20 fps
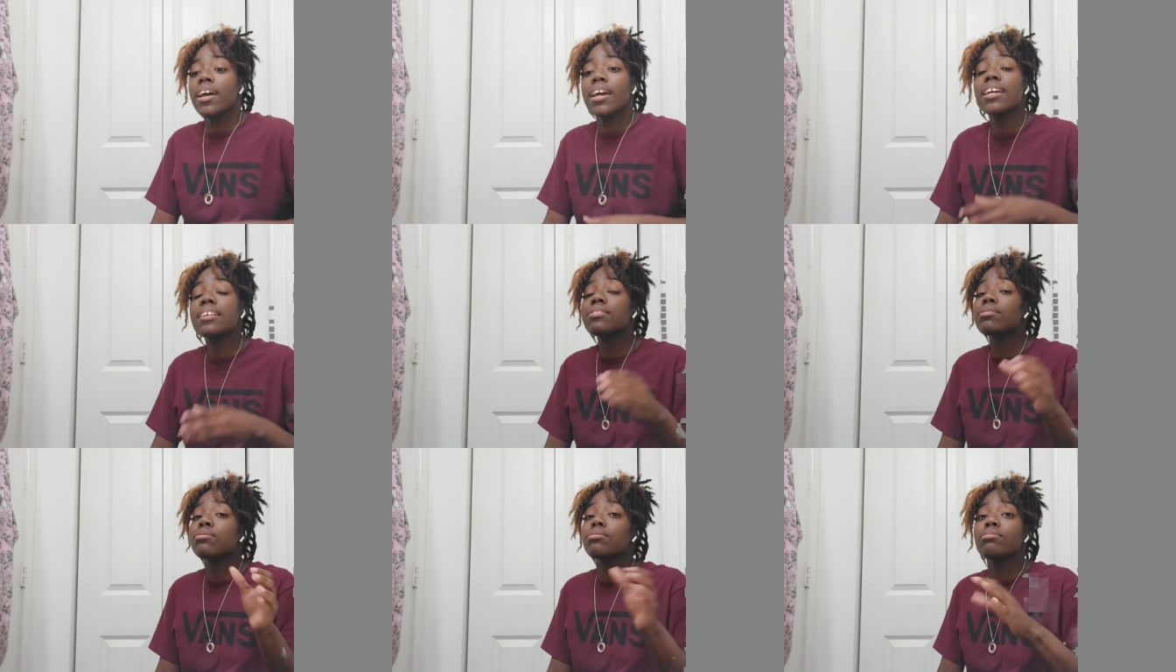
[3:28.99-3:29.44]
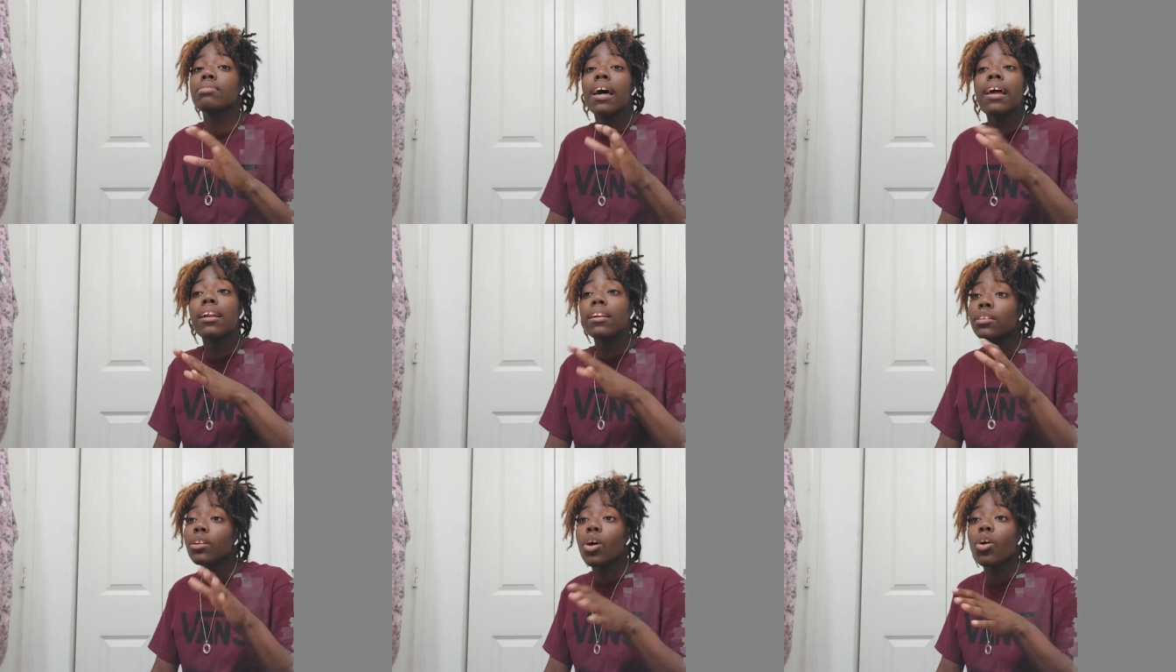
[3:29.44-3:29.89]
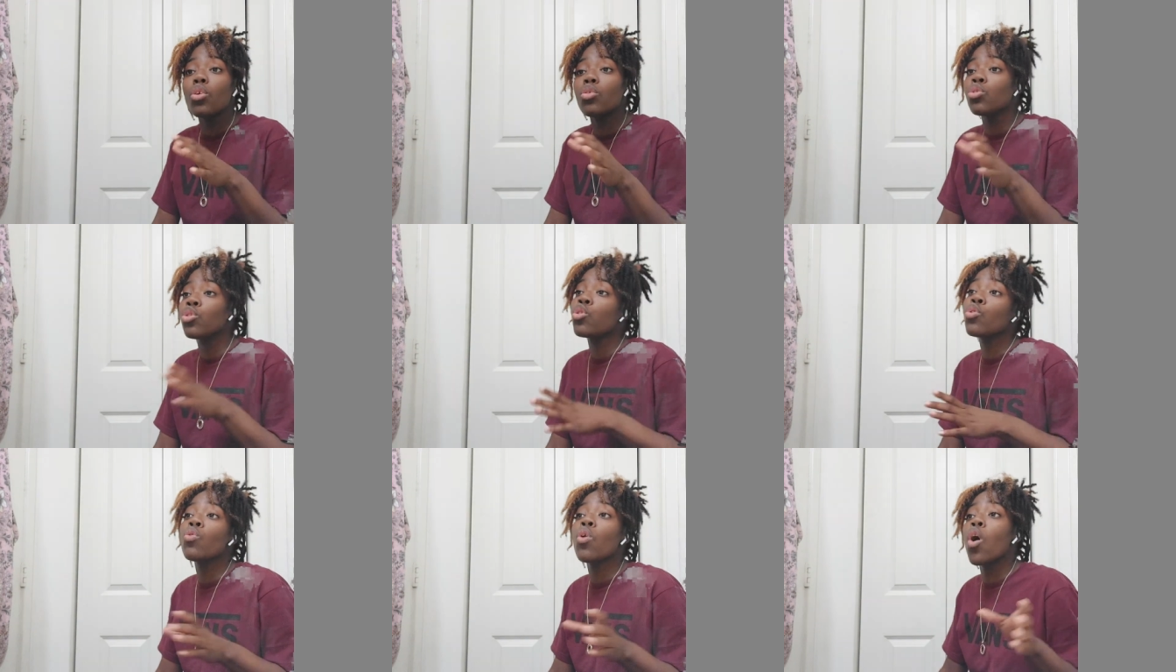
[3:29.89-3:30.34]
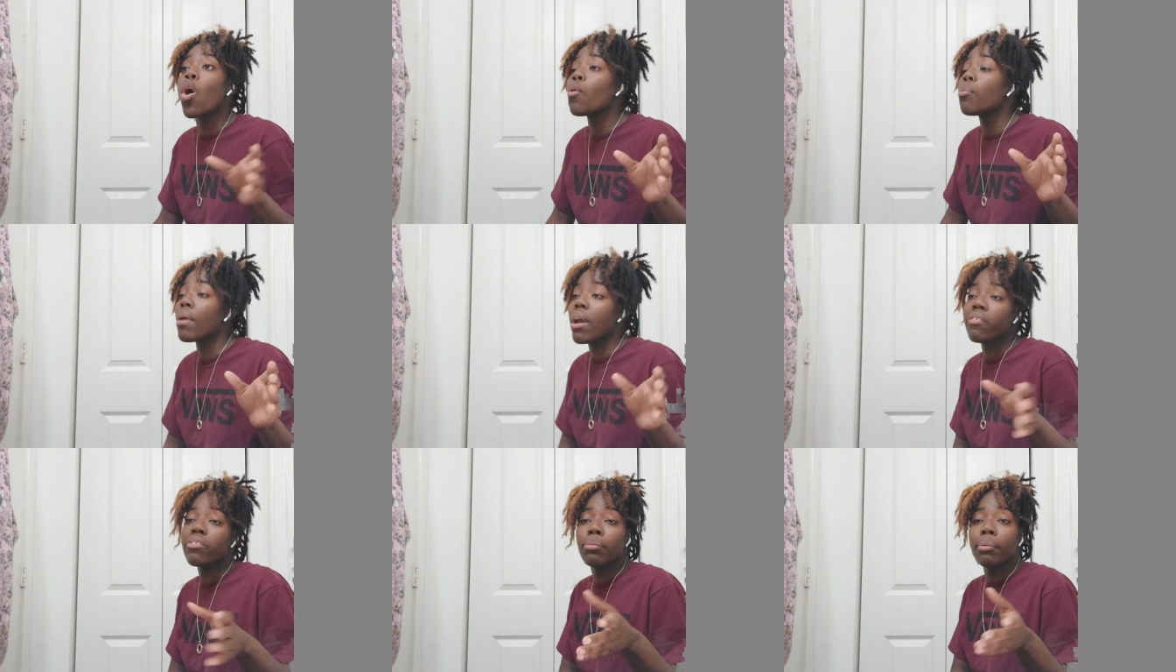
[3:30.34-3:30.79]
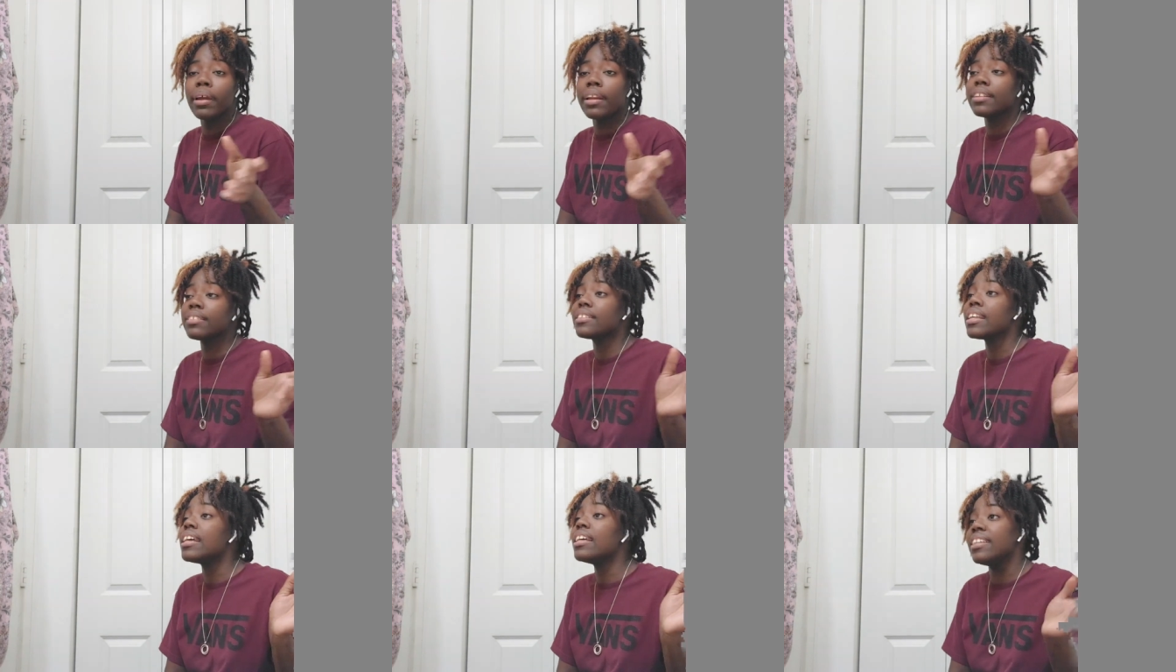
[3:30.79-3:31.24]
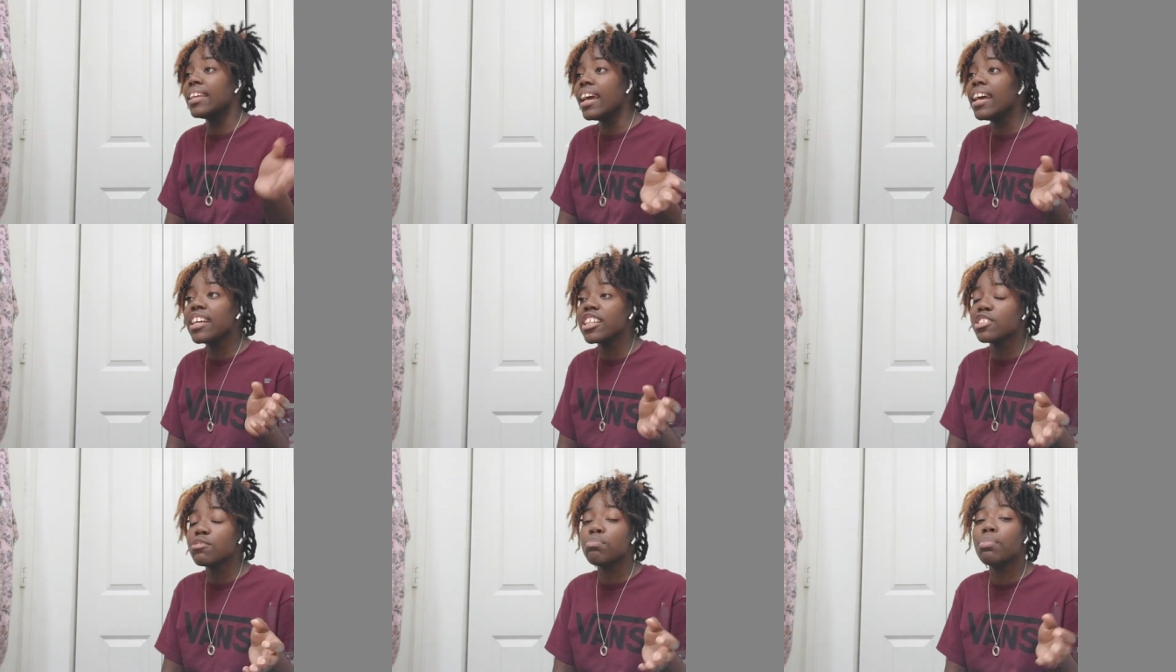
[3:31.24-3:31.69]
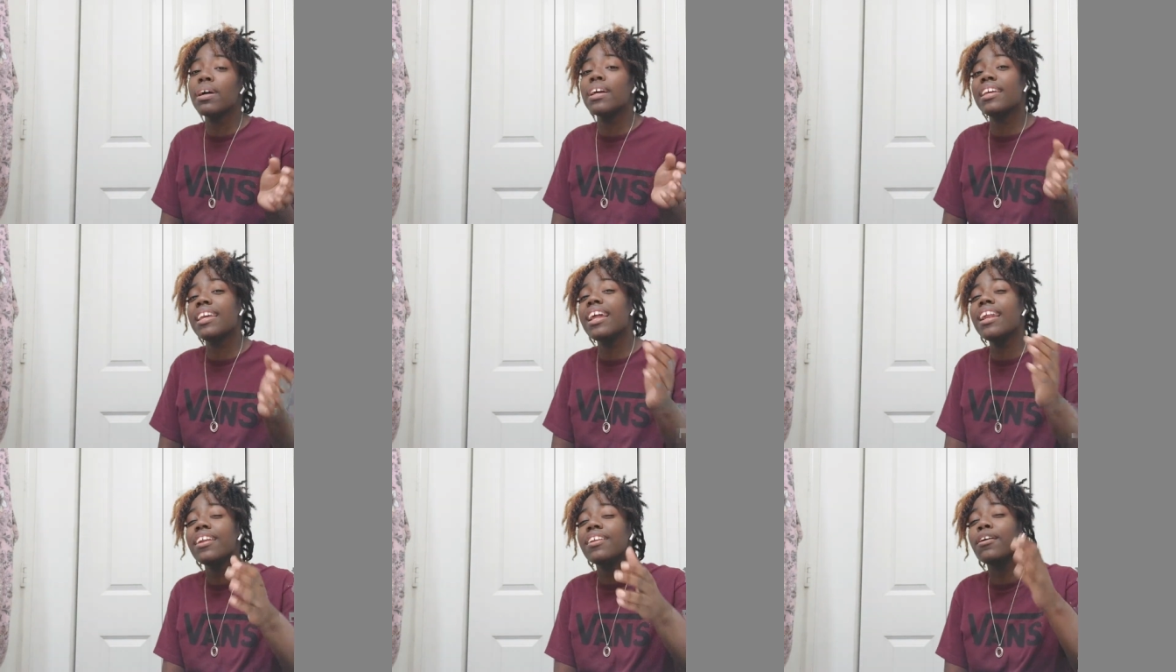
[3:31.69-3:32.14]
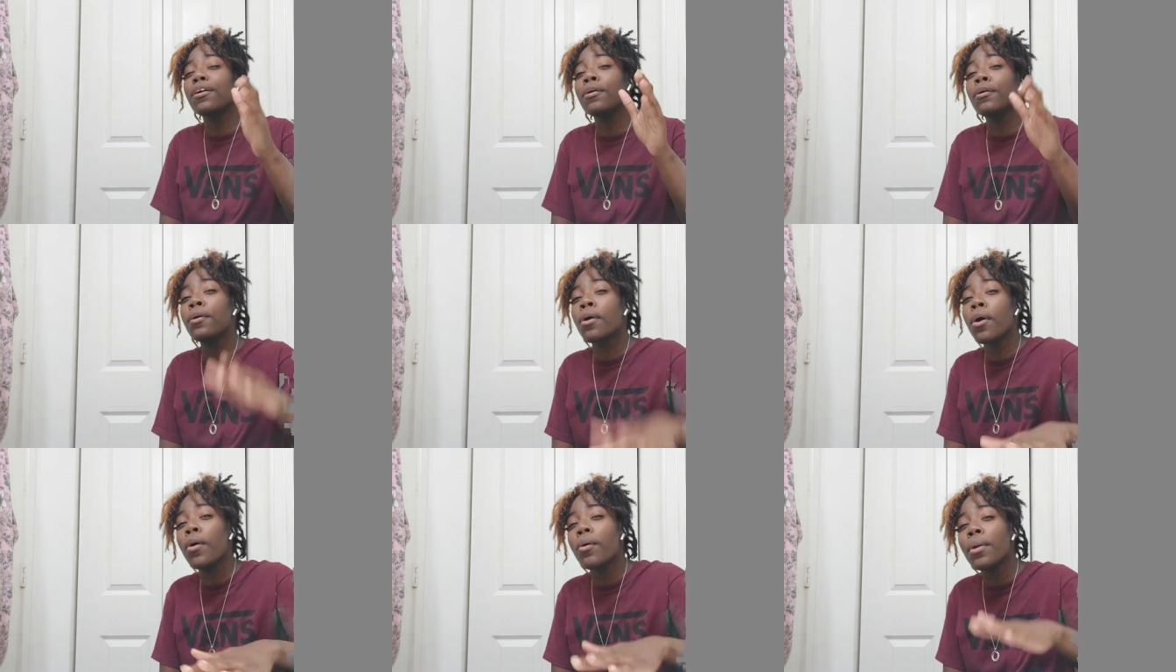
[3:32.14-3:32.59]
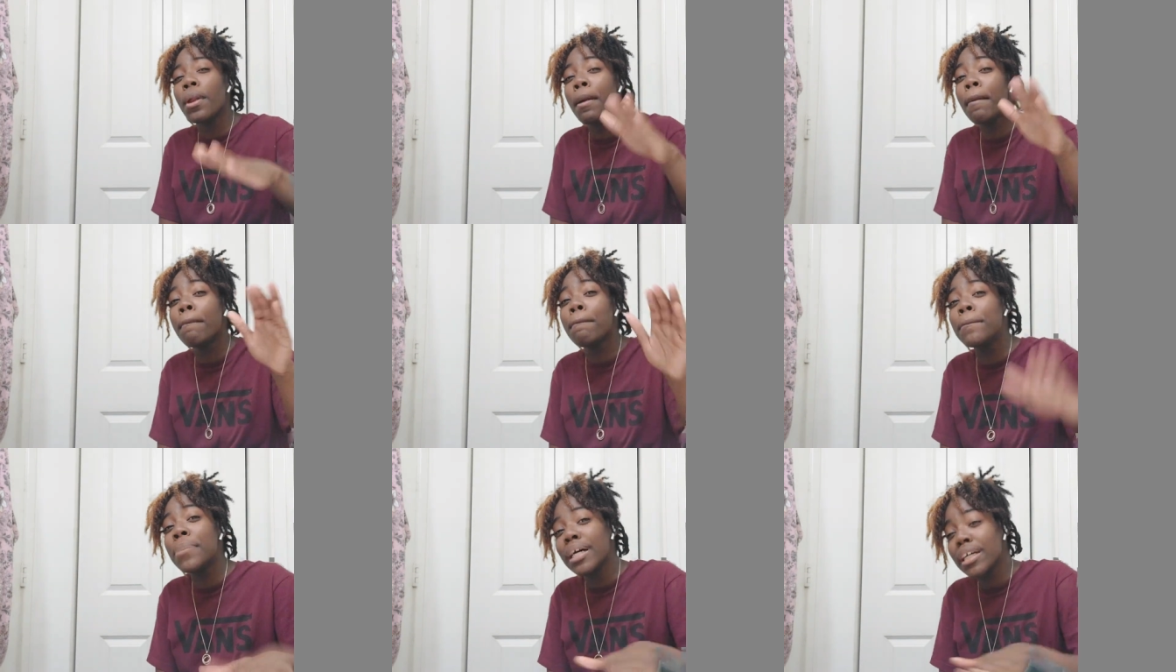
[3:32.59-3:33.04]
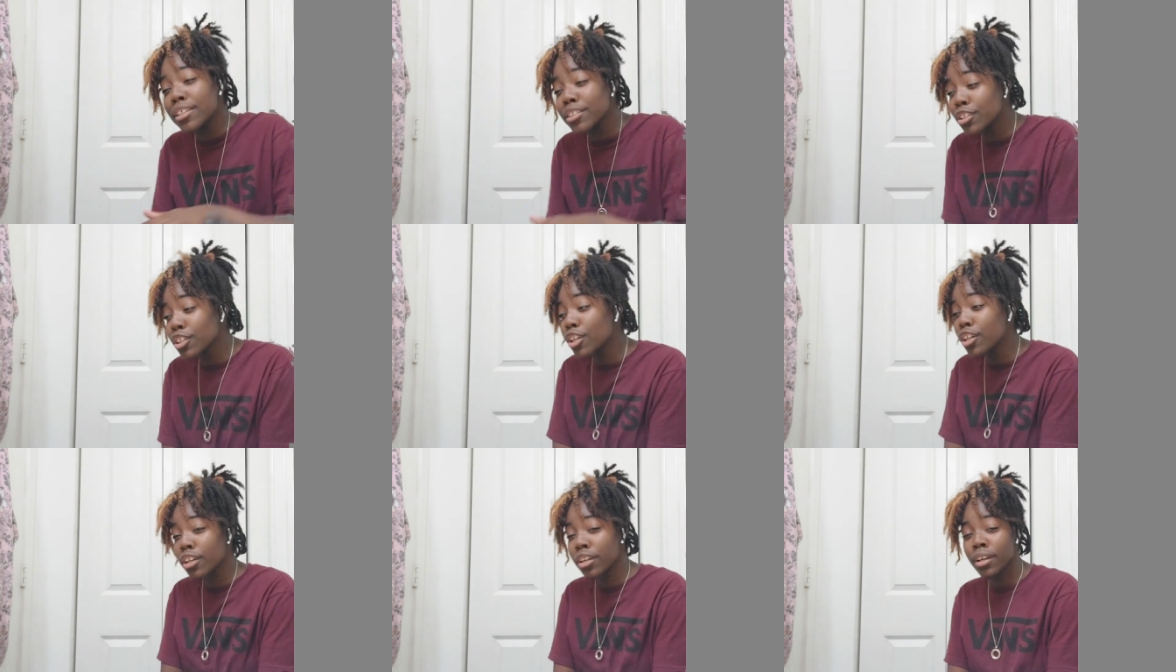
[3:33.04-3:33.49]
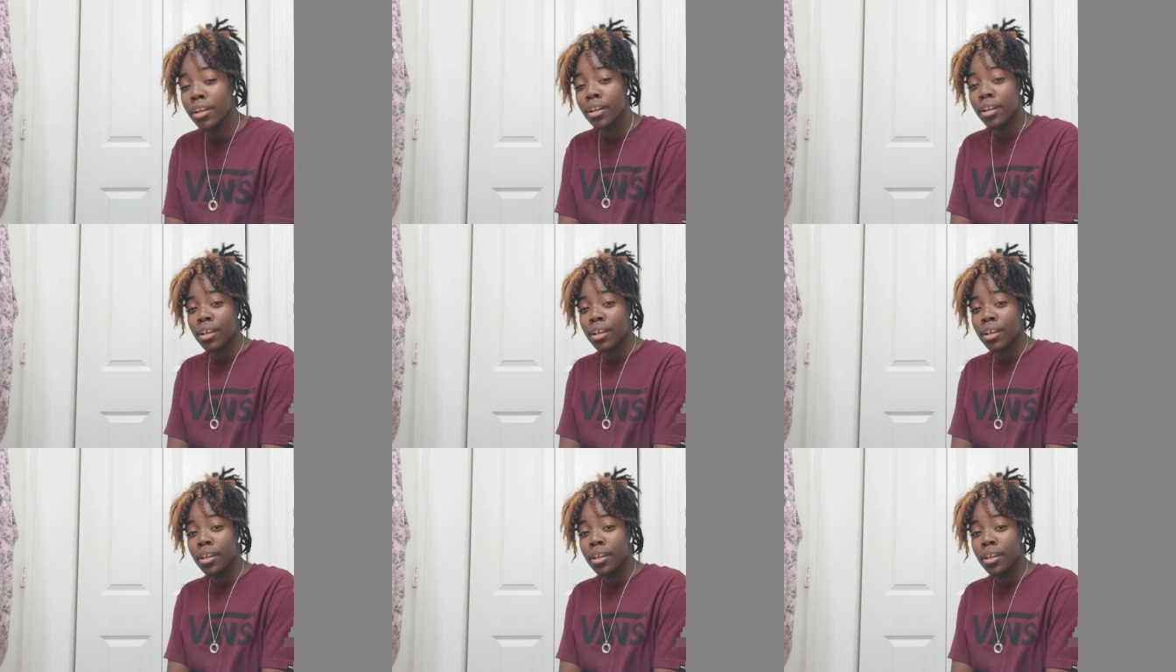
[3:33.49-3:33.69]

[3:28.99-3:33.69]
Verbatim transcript: It's let alone you hope everybody say yes, but getting the golden buzzer.